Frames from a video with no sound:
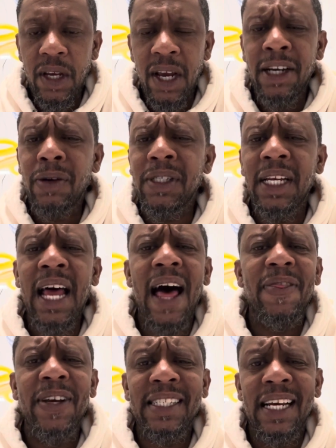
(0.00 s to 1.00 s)
There was a lot
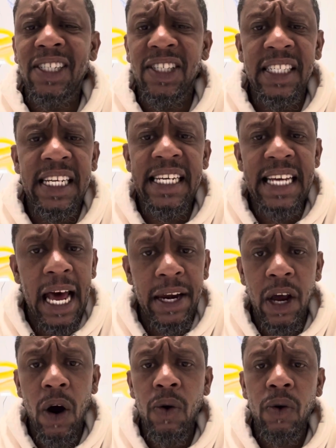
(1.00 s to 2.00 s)
of things I just did not
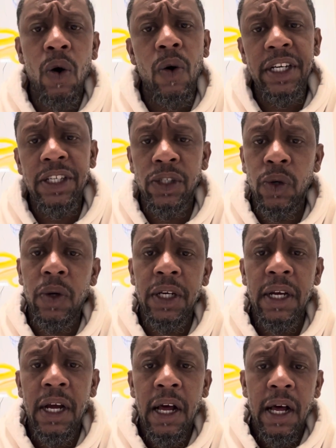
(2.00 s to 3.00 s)
know going into it.
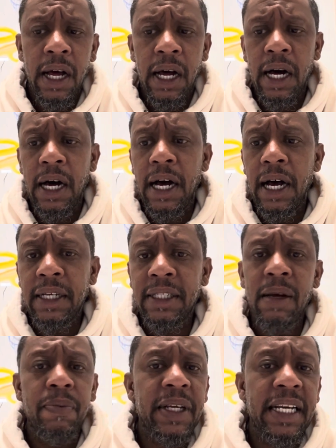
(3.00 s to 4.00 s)

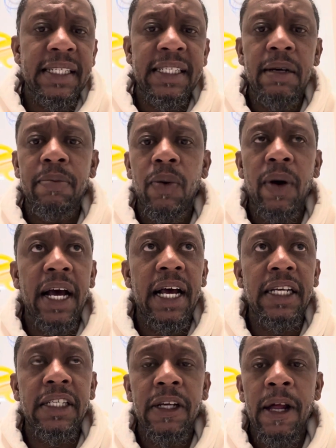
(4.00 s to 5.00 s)
Something as simple
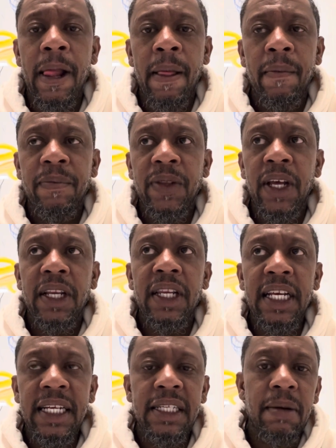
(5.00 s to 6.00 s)
as the
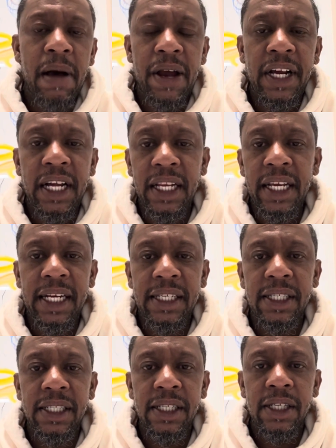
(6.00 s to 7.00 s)
least amount of
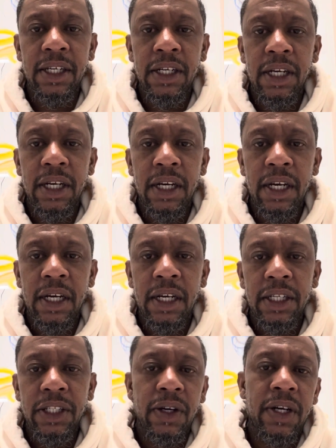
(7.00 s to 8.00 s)
clicks
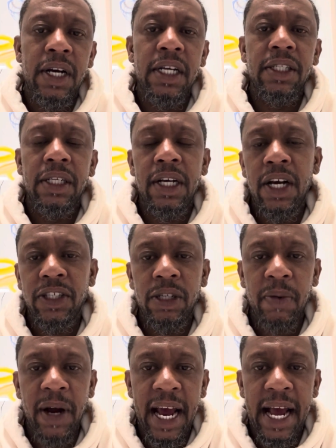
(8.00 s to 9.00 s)
your
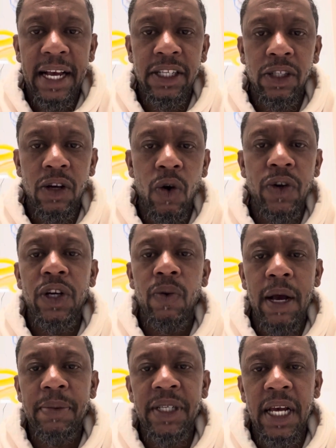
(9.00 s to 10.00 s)
customer has on your
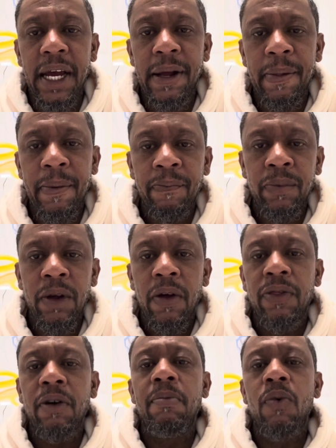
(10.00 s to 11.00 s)
website,
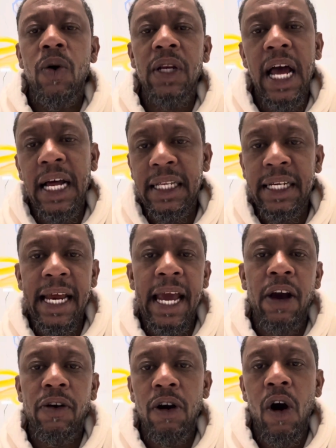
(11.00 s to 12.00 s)
the more likely
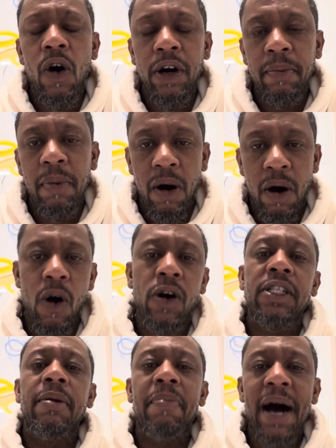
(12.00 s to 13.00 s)
they are
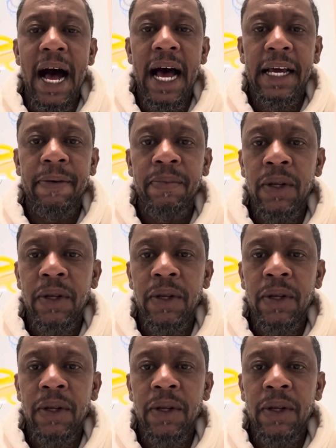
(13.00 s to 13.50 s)
to buy.